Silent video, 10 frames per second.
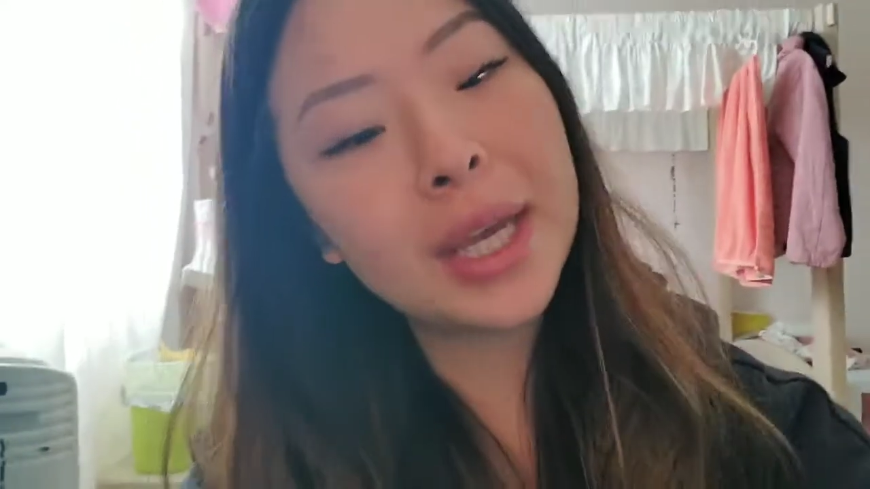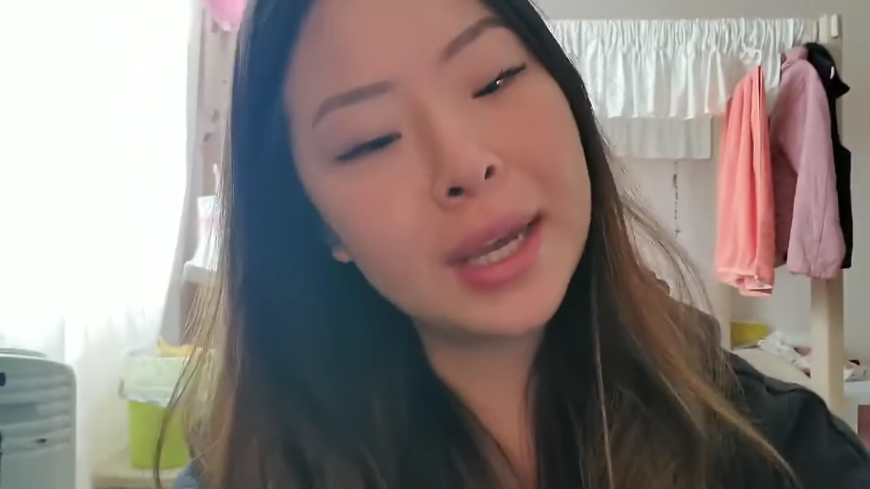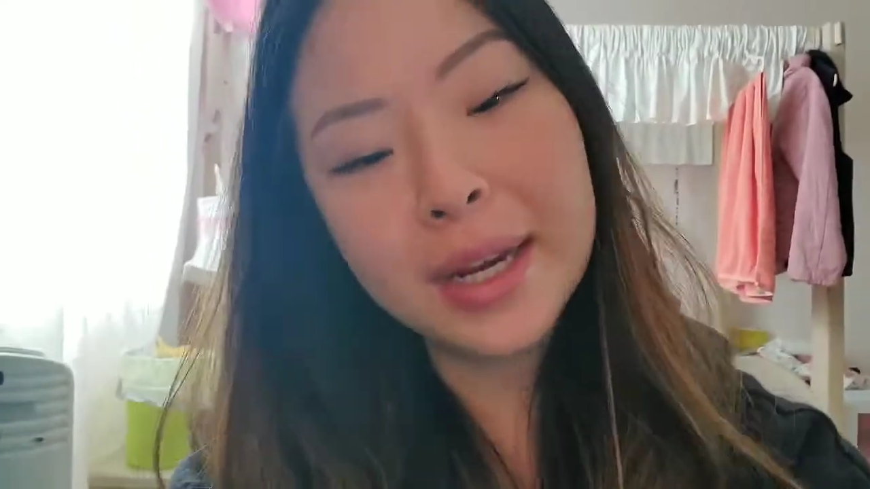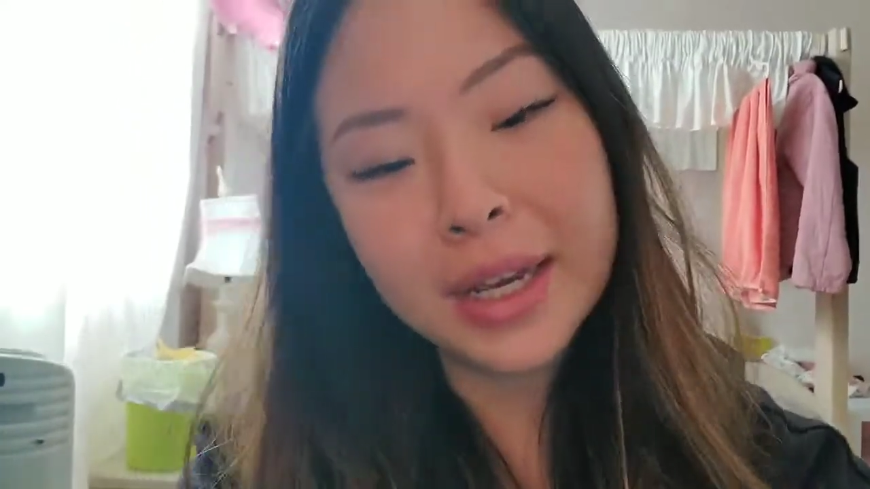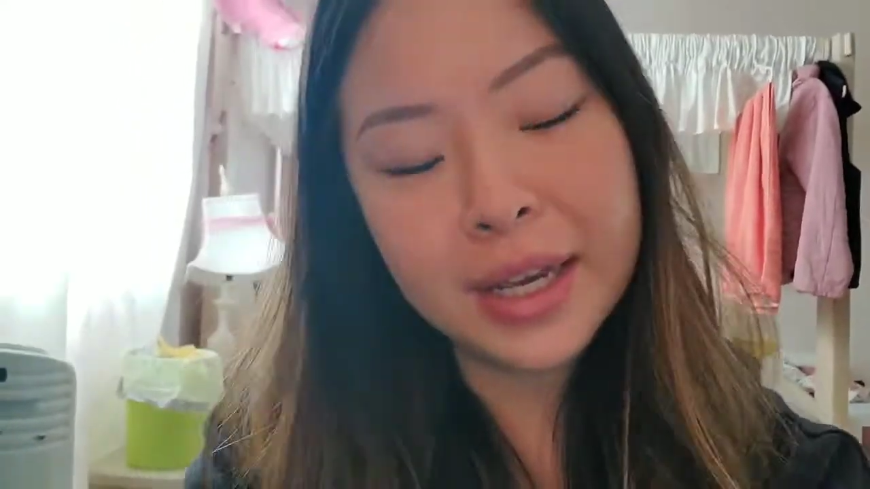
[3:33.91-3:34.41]

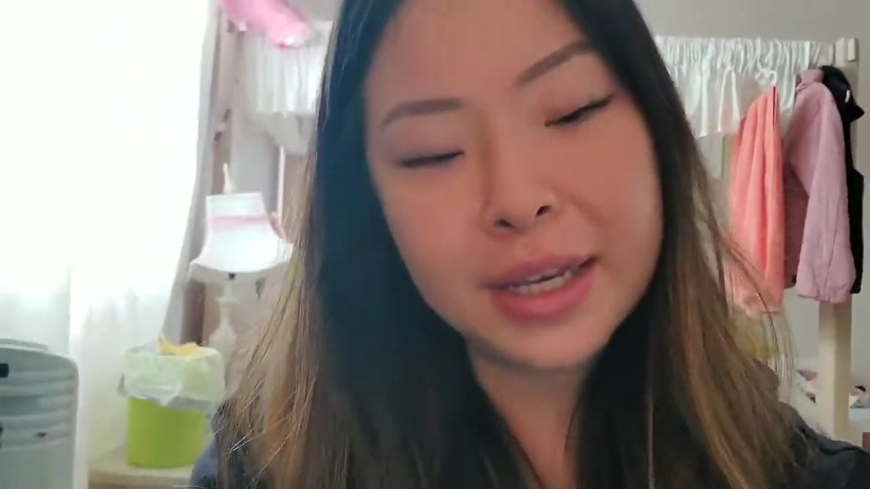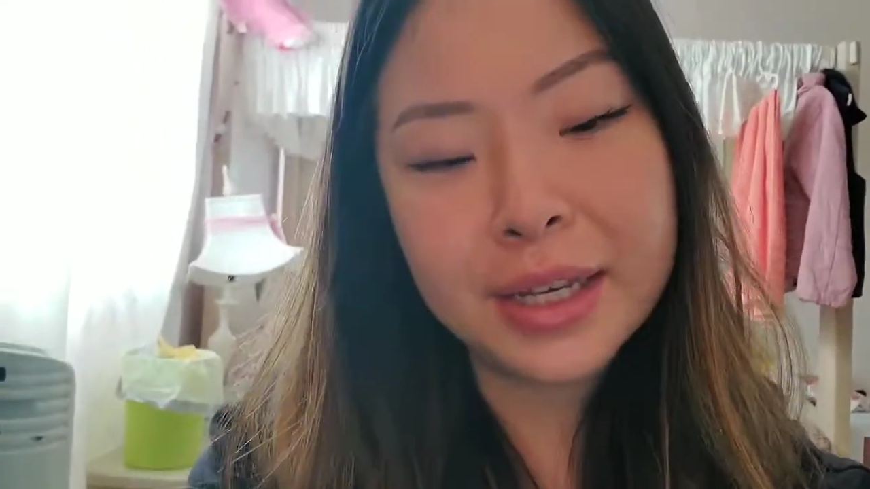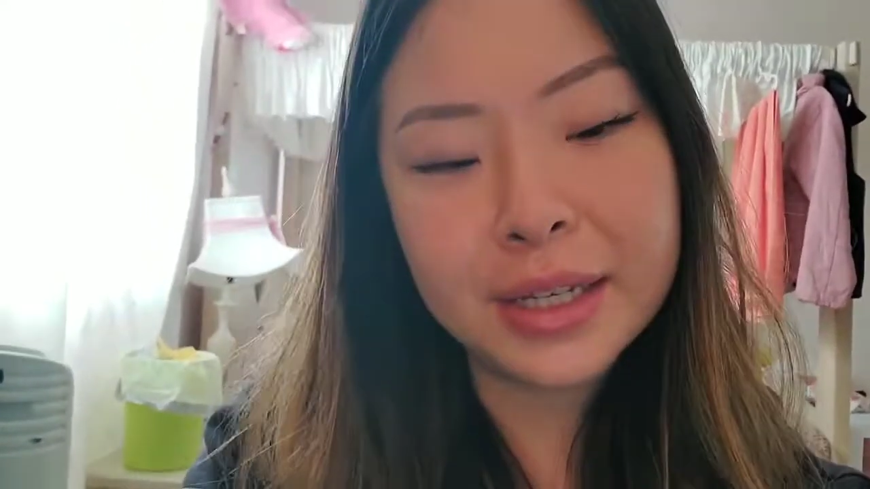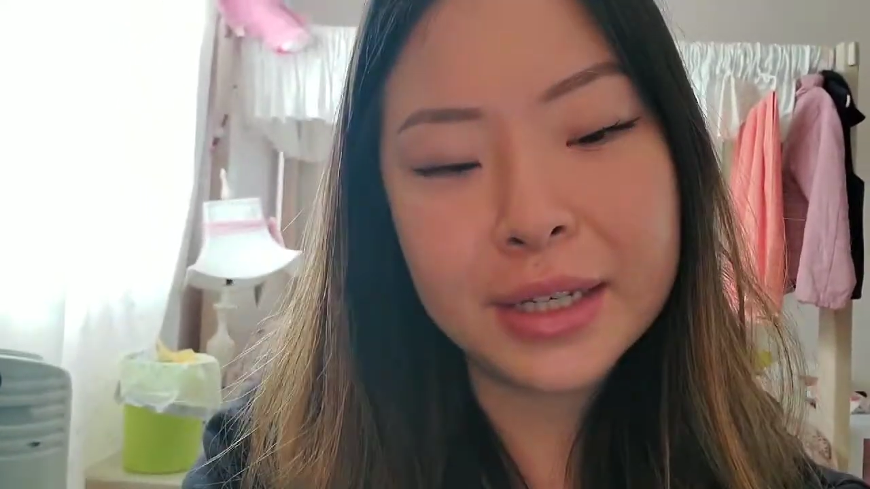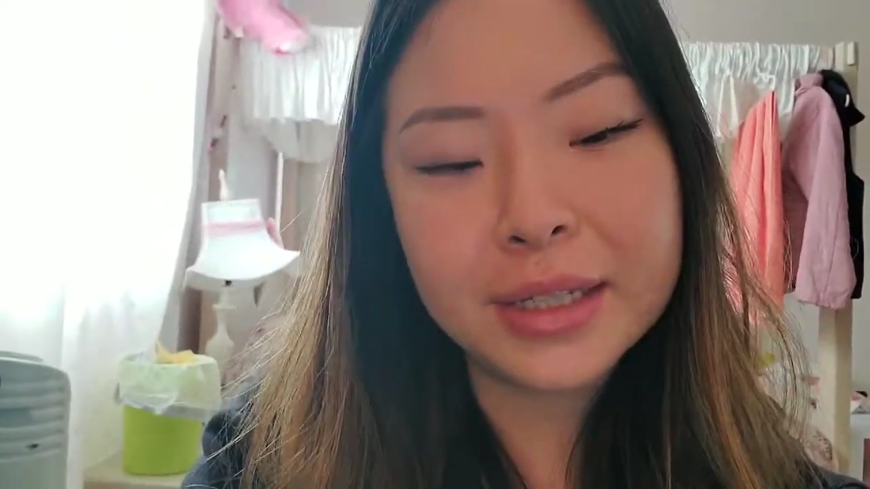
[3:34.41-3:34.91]
It
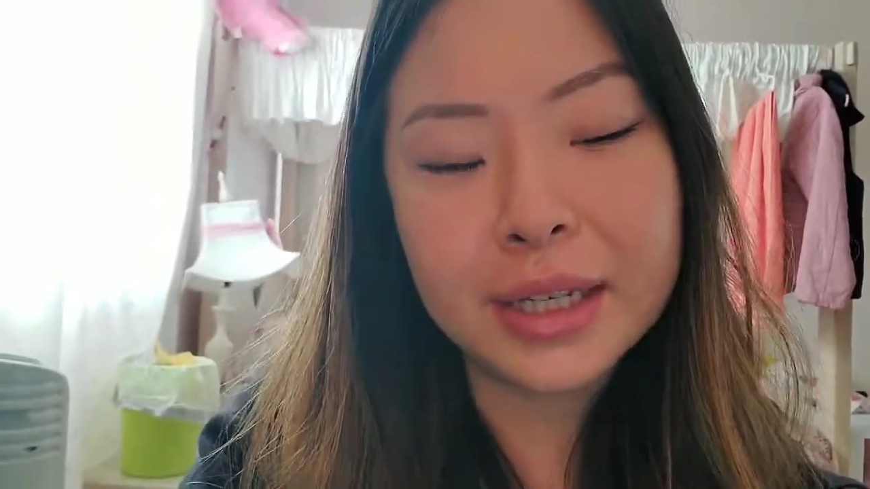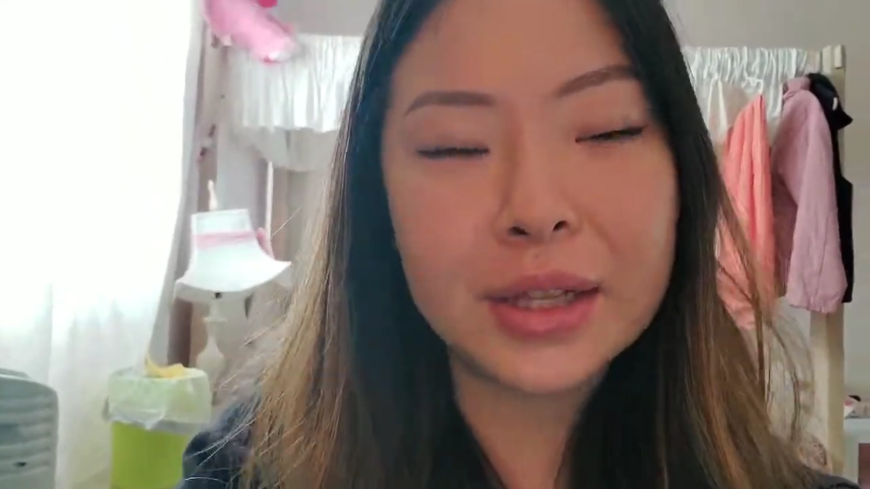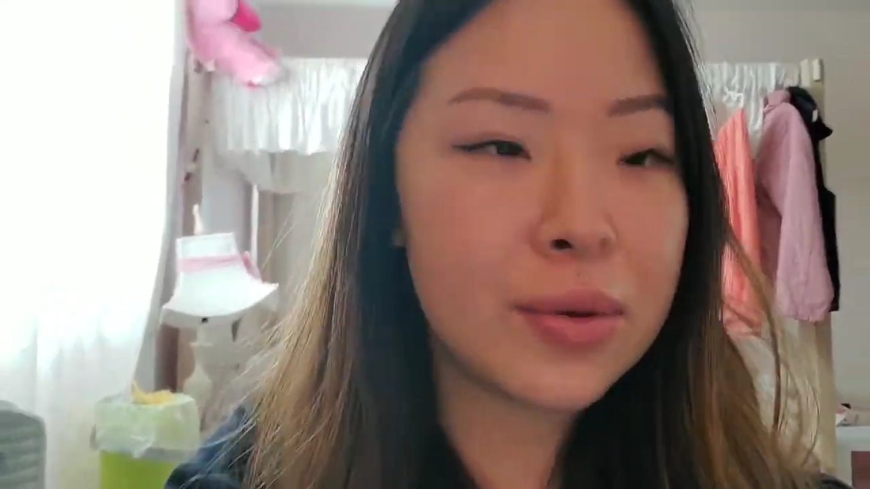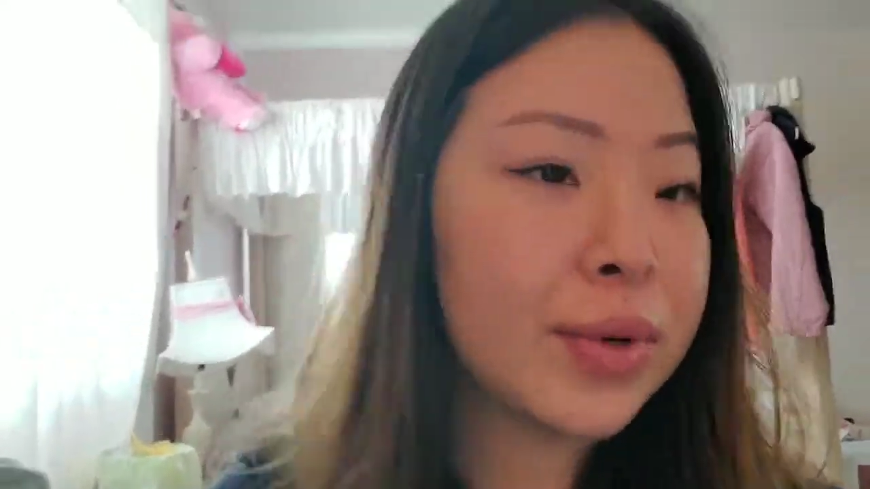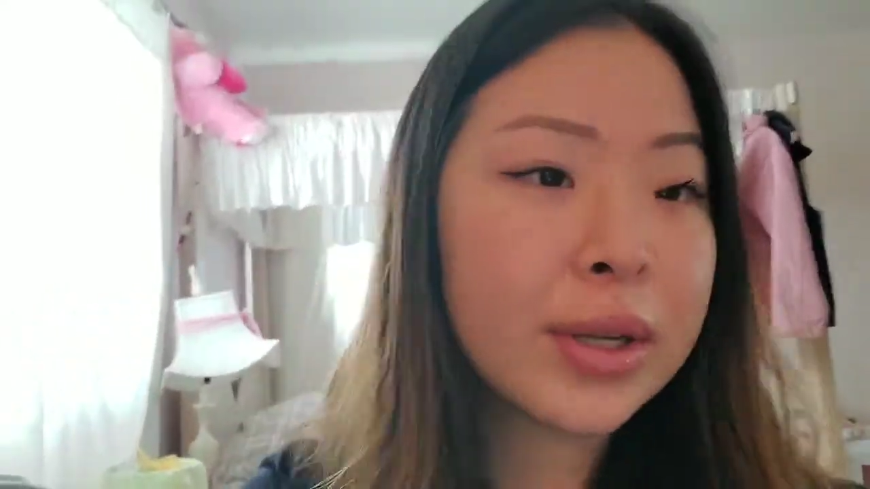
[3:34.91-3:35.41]
is
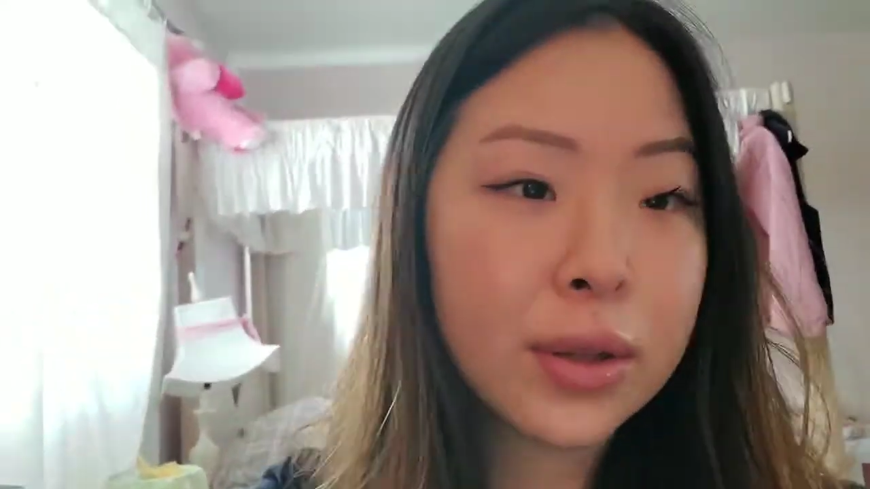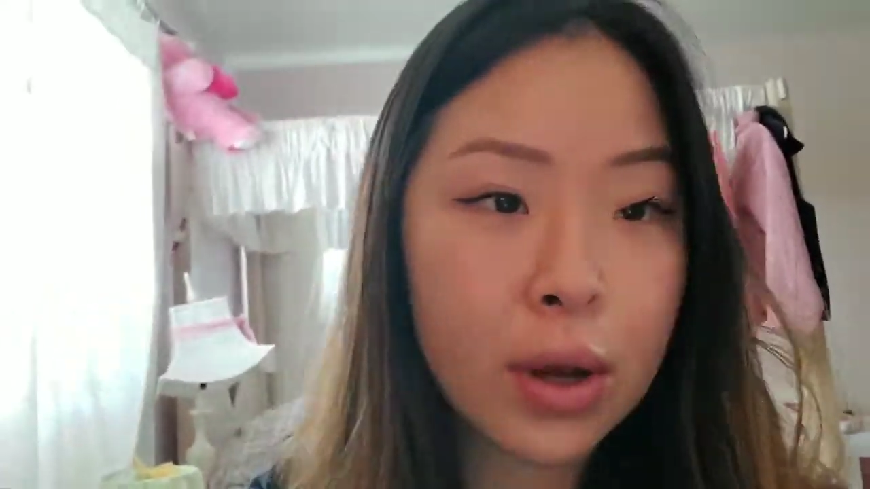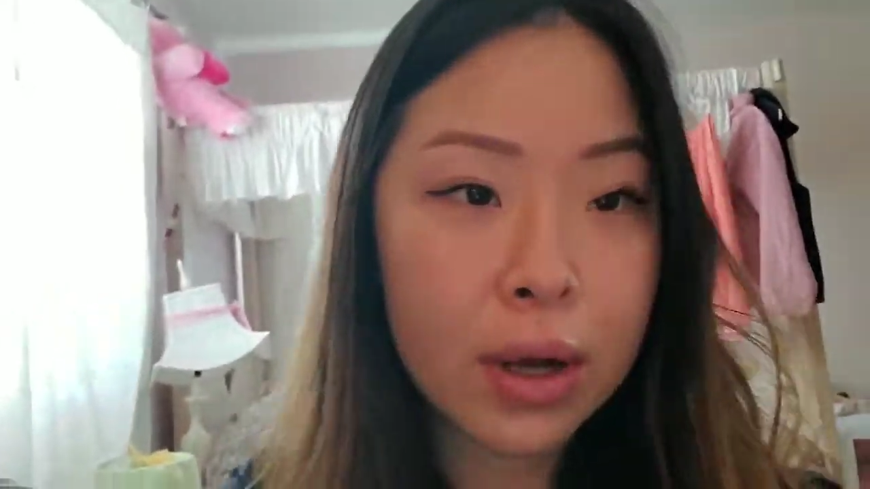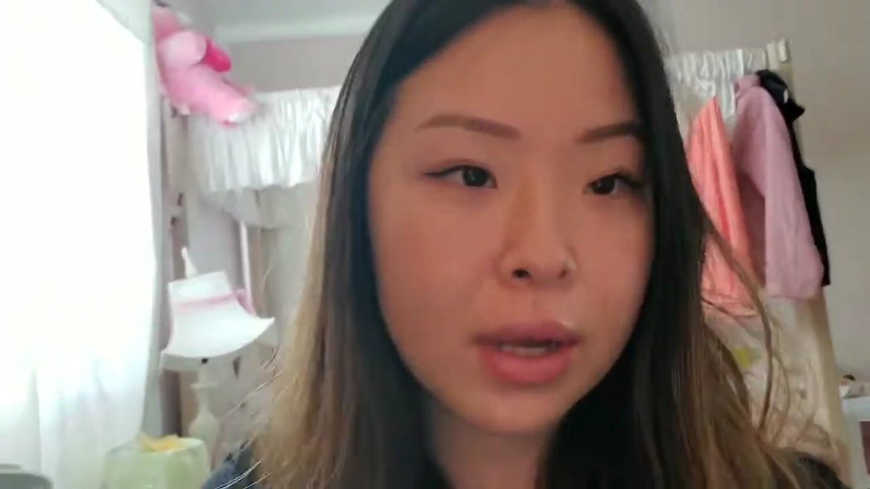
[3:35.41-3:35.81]
11 o'clock.